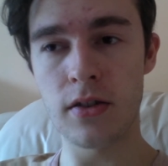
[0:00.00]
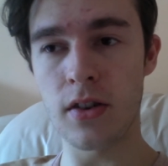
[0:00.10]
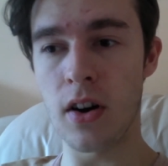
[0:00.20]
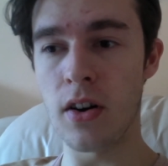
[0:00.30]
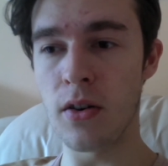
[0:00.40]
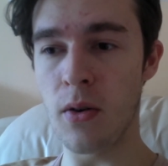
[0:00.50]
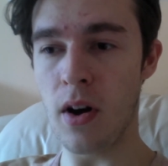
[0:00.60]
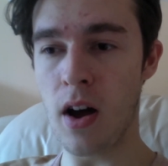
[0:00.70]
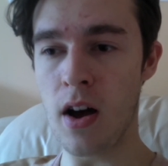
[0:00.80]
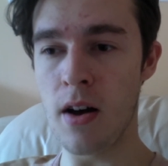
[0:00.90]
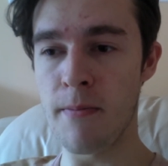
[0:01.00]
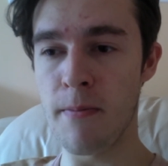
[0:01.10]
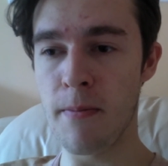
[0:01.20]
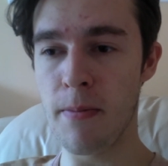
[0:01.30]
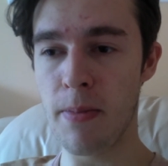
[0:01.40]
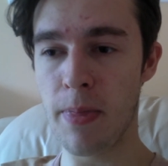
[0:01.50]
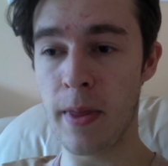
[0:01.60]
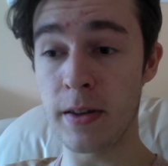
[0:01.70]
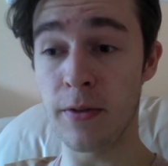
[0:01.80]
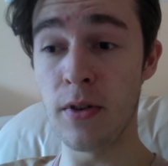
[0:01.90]
So
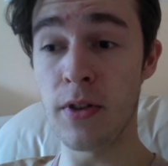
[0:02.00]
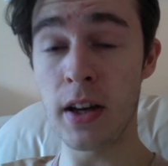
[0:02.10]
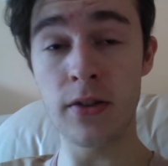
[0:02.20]
there's a few